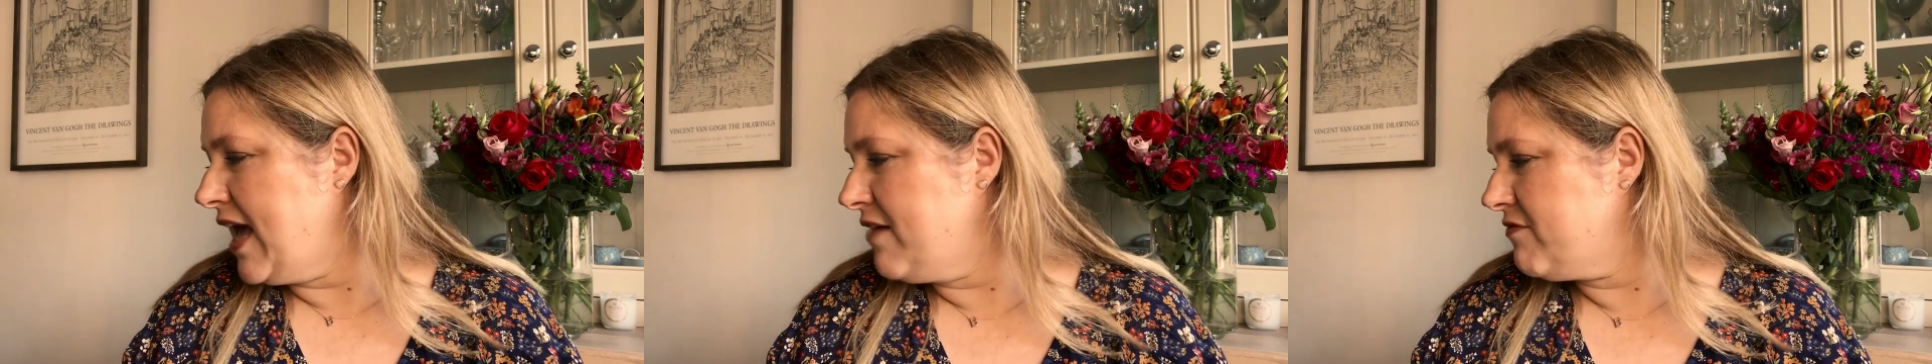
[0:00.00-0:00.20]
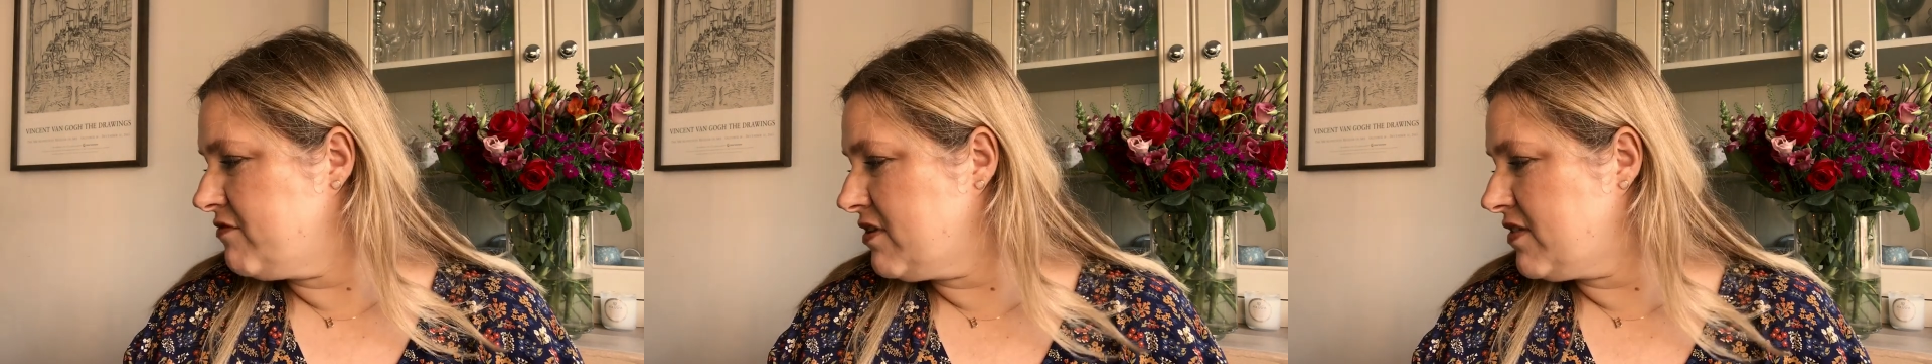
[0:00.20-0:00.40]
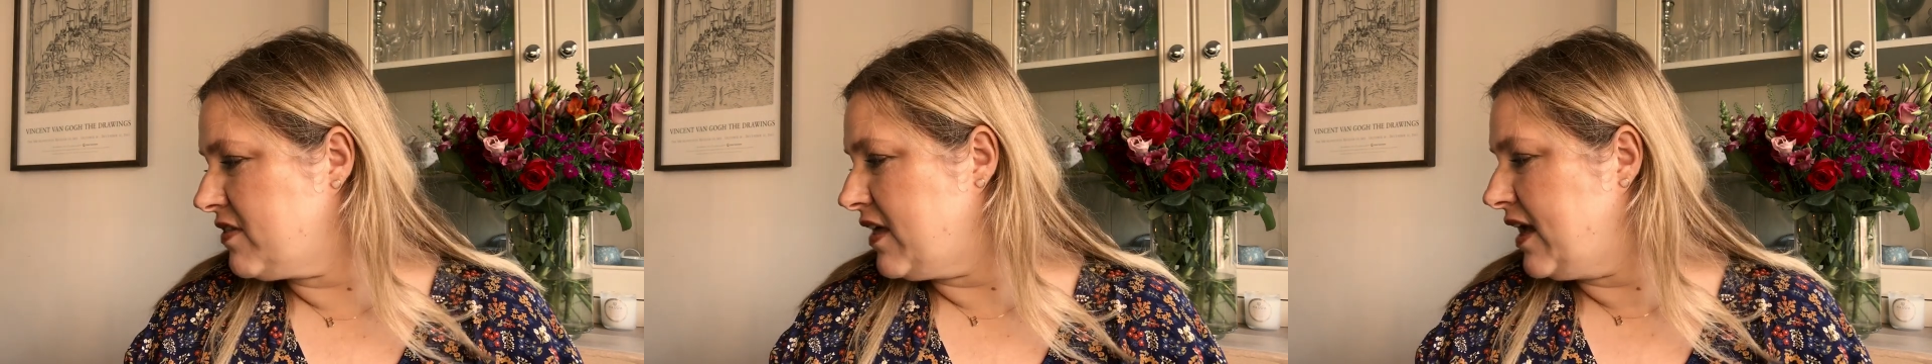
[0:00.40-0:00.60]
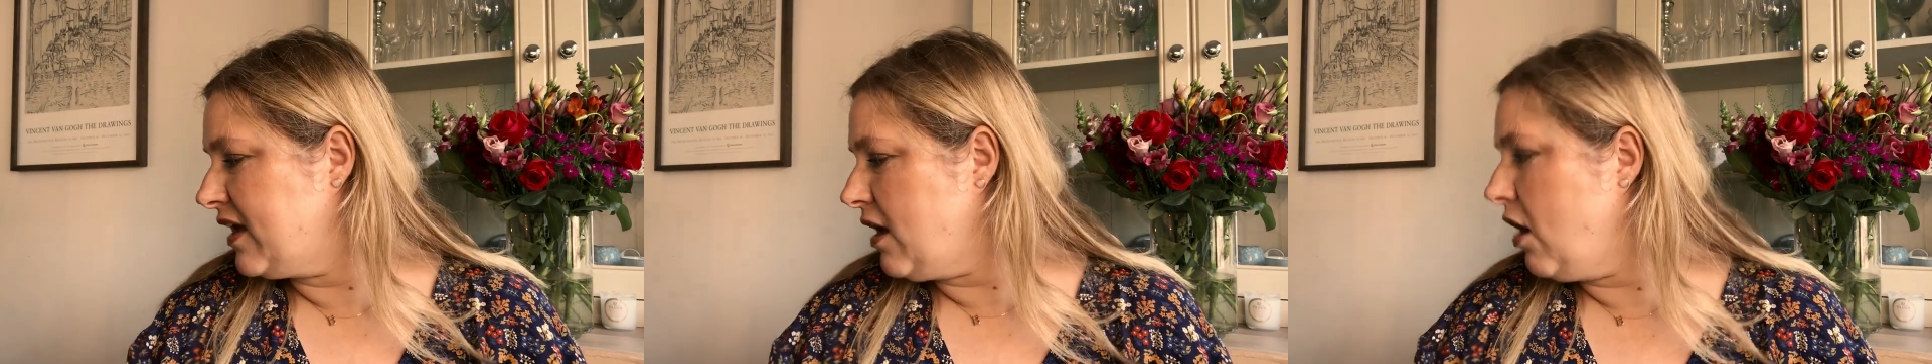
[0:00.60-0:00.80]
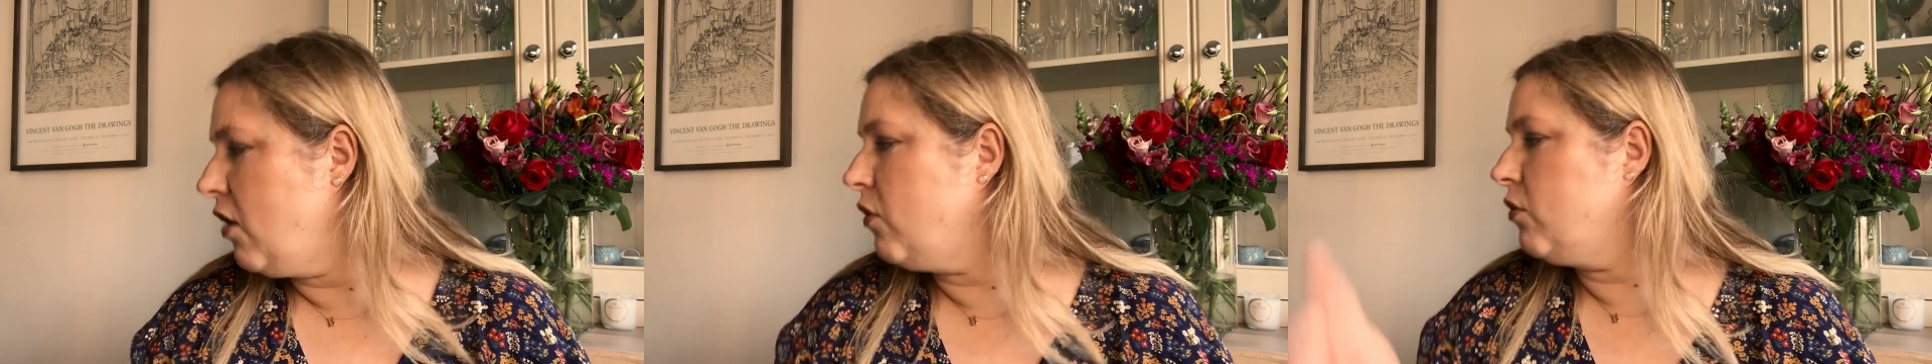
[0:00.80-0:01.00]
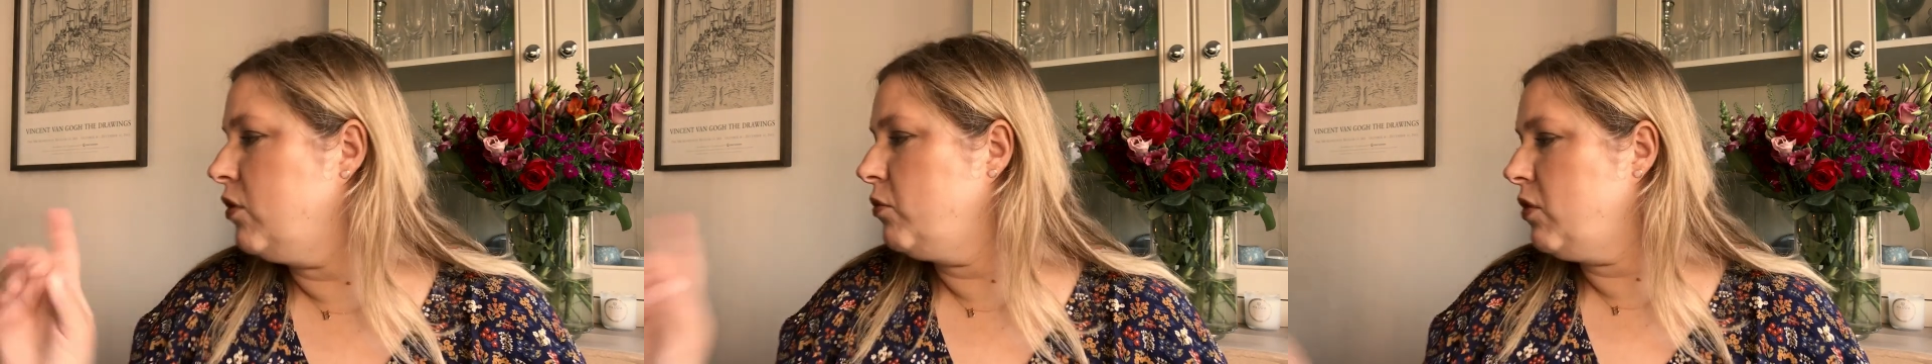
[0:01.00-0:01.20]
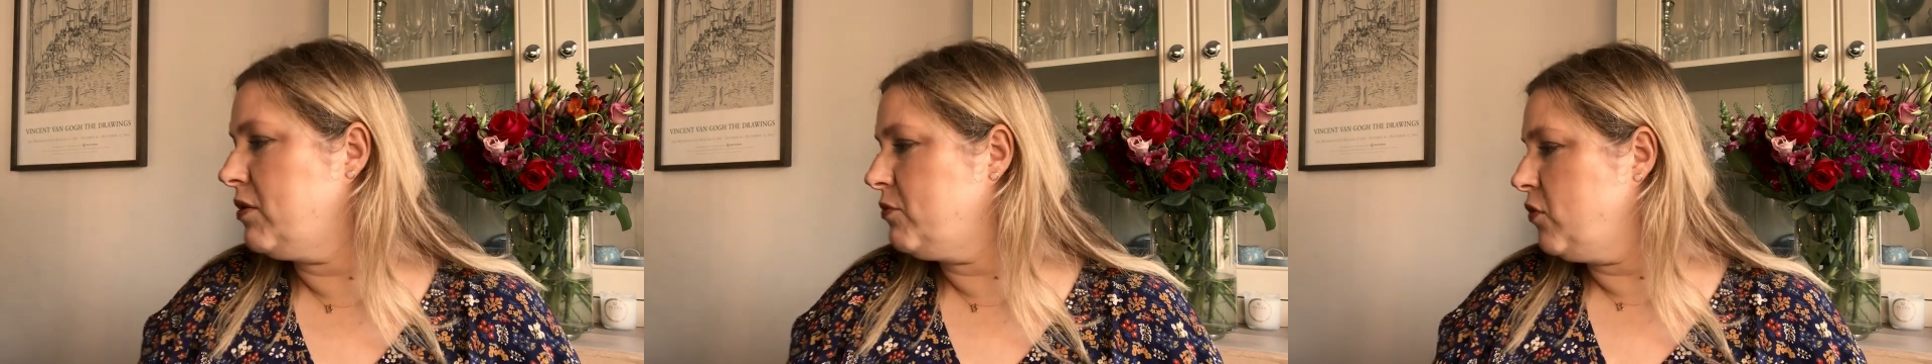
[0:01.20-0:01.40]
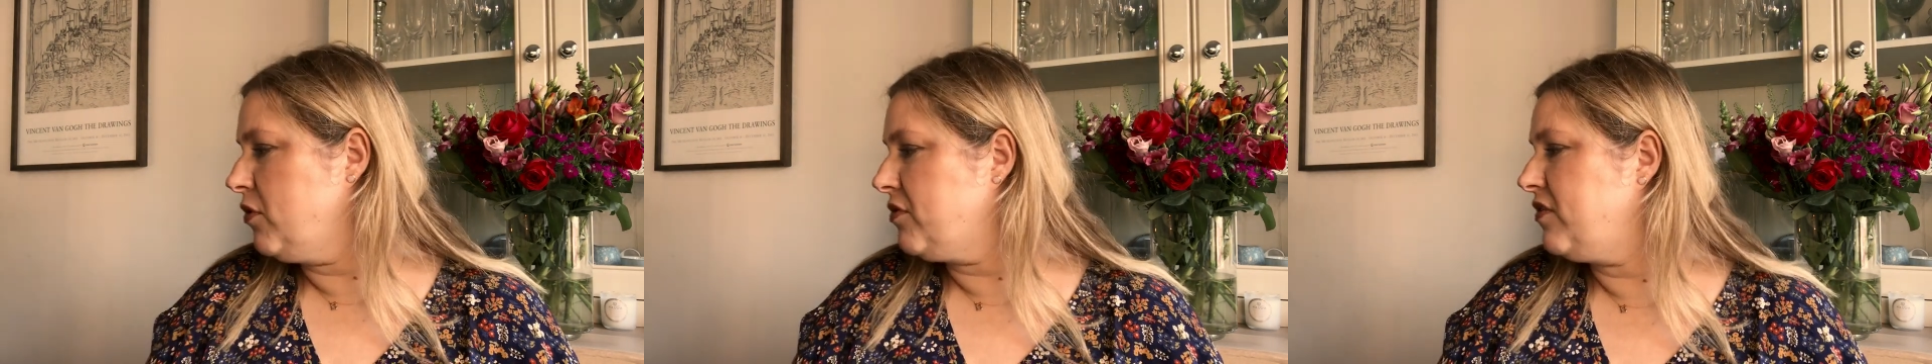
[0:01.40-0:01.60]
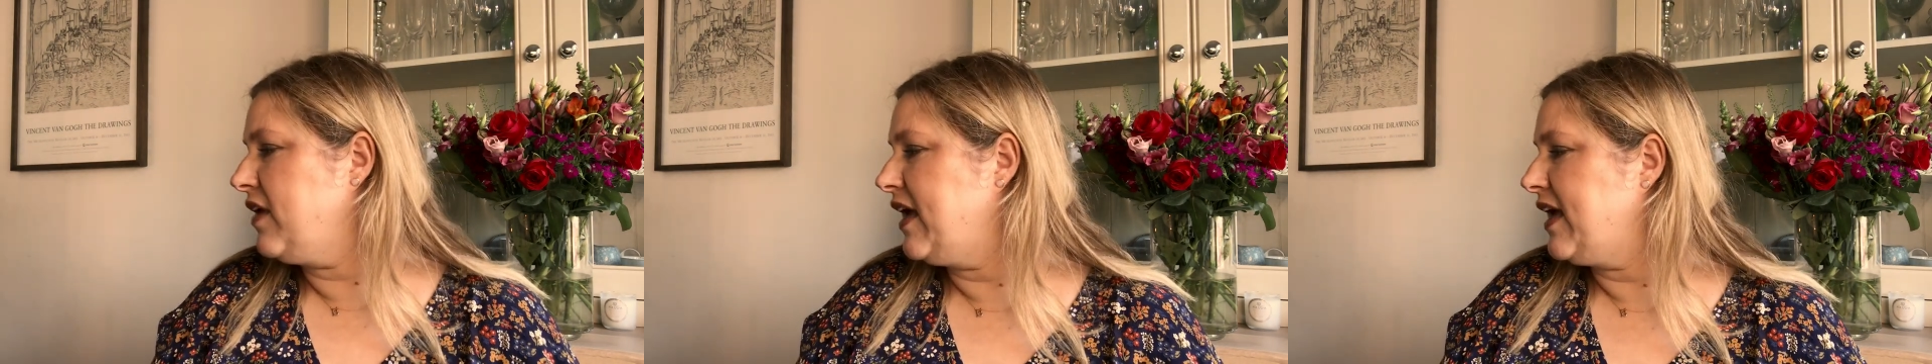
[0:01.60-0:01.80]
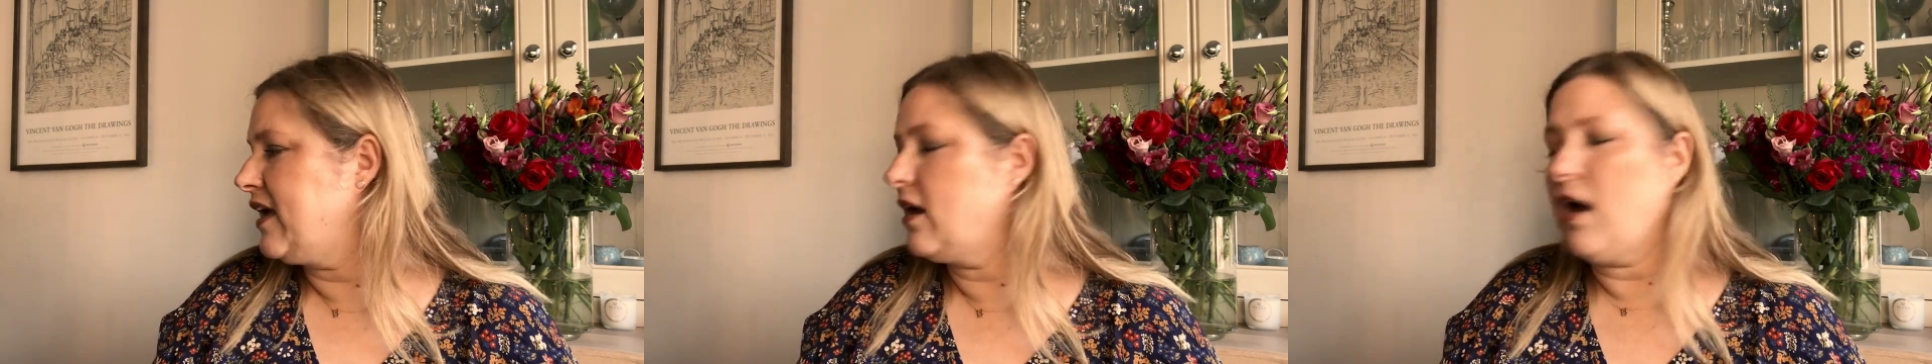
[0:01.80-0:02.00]
everything. Oh, one more
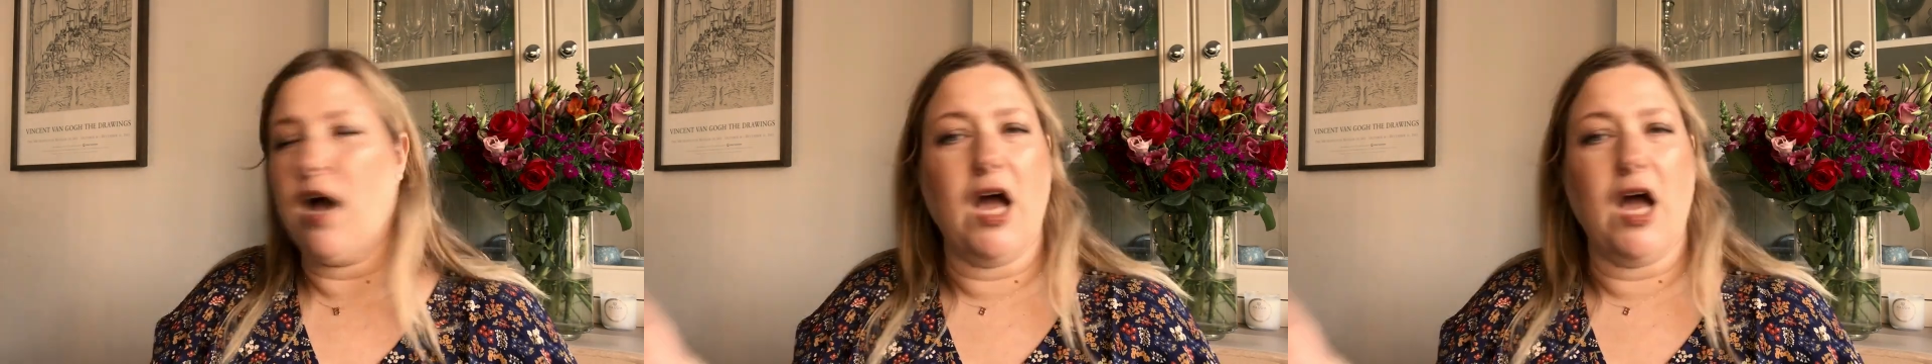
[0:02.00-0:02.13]
thing.